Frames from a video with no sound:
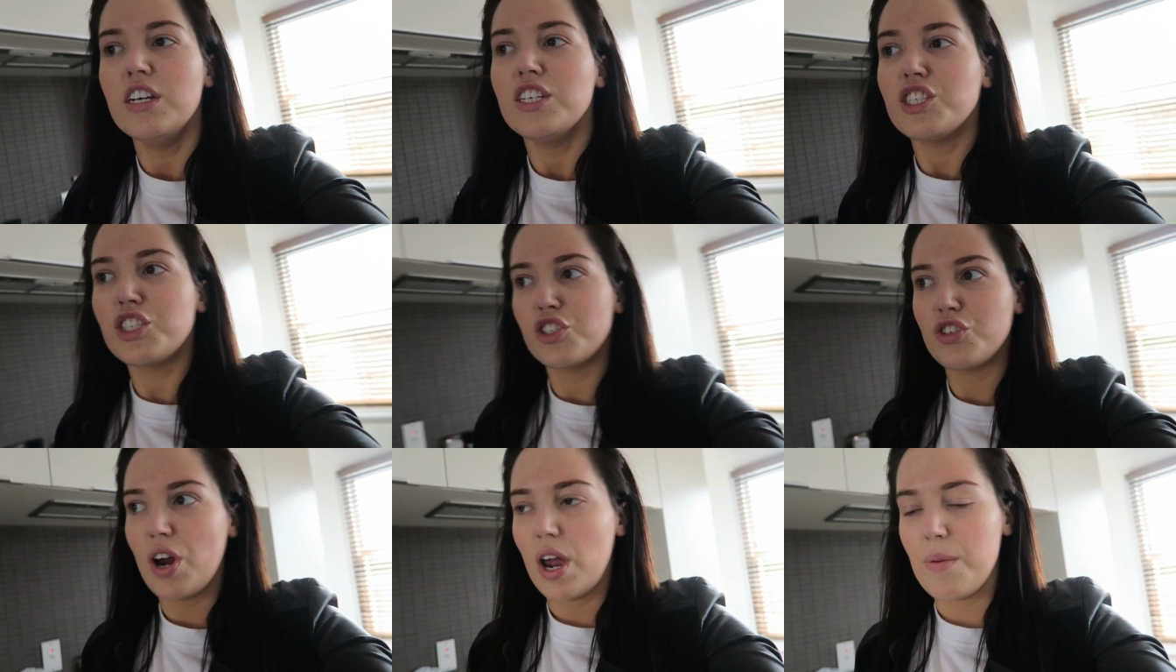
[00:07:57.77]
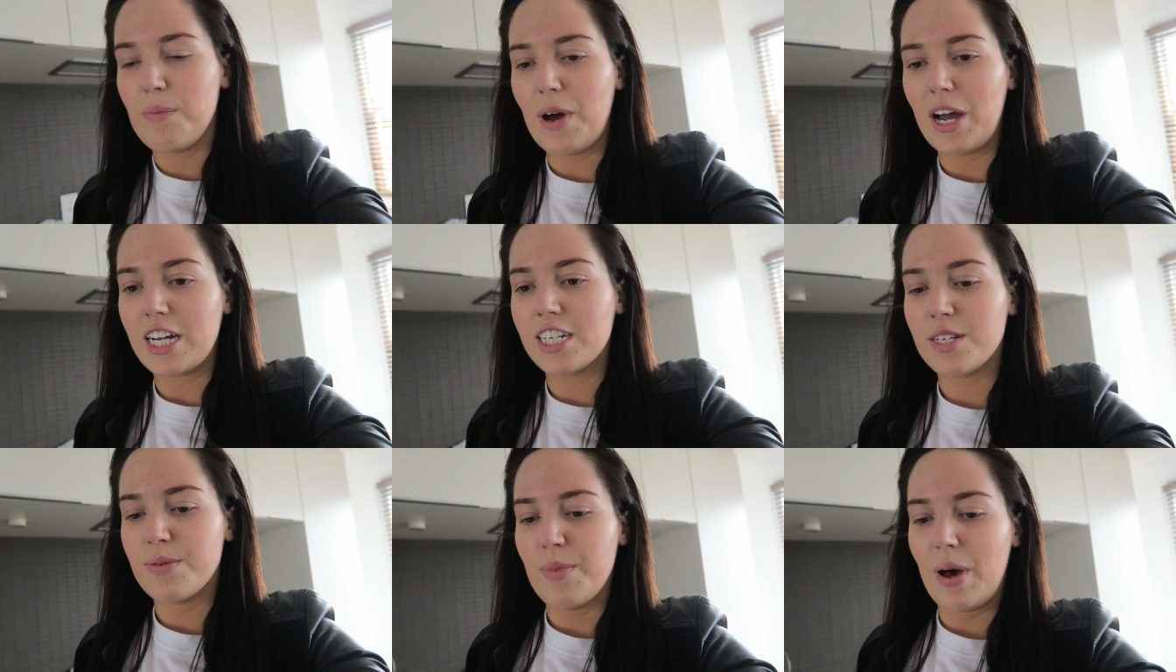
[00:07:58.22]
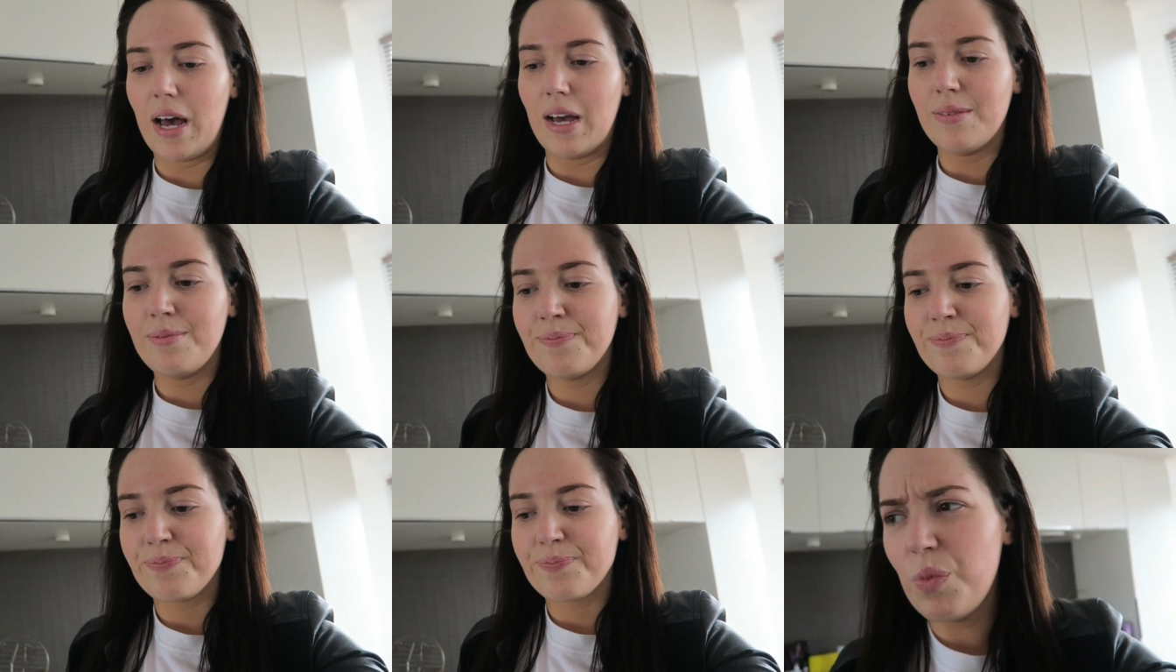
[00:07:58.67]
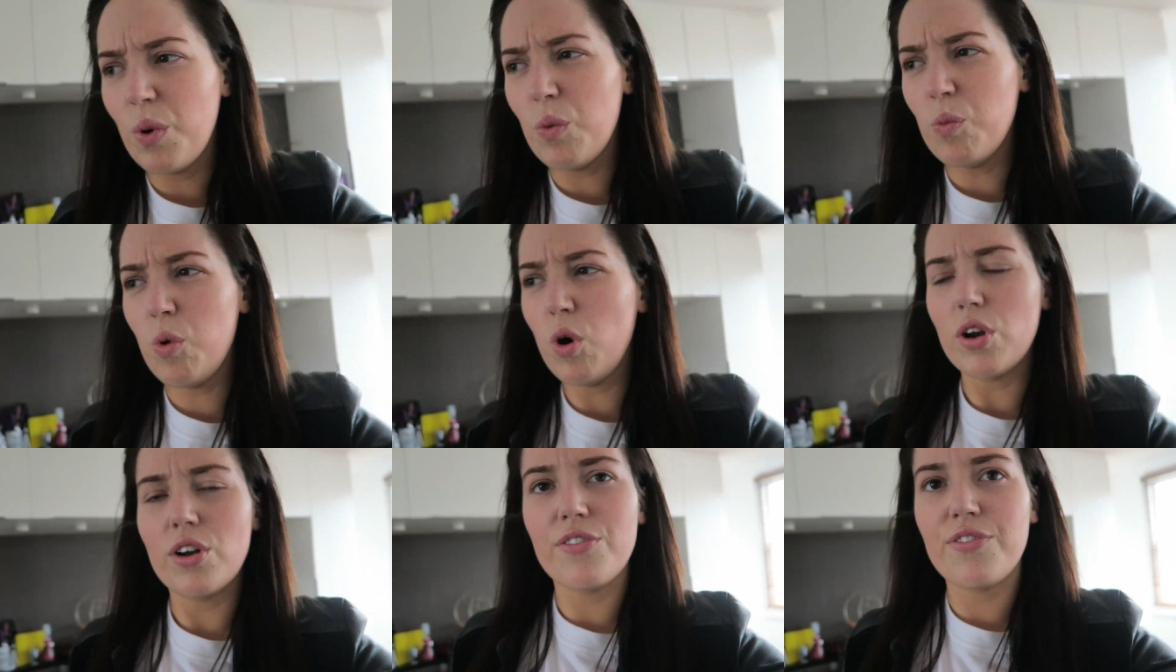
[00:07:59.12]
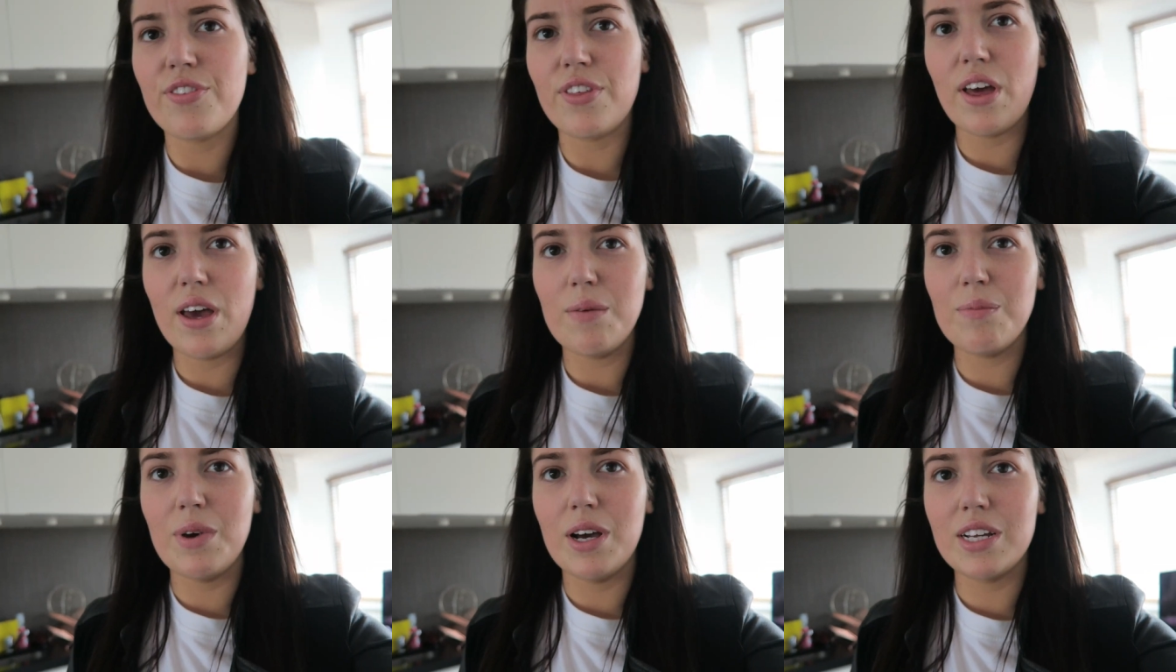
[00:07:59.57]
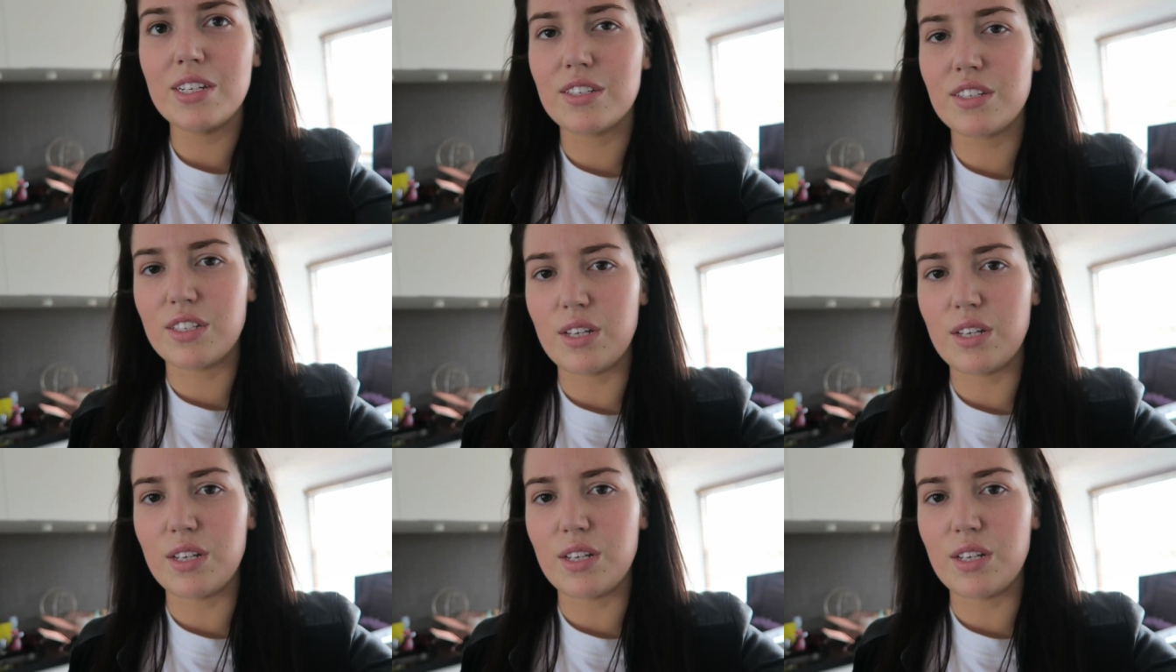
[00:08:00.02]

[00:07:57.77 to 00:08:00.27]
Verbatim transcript: straight back to mine, but one of them has